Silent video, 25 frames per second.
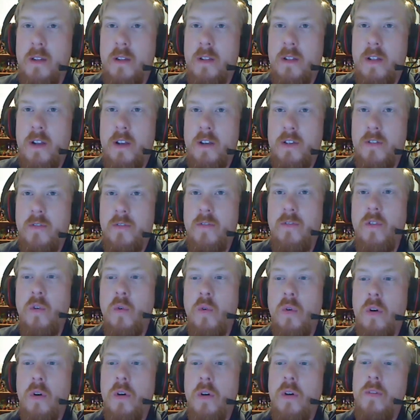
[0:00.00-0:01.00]
there's your
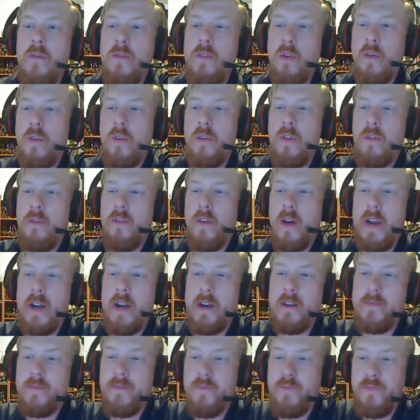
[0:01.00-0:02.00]
fuel for the fire.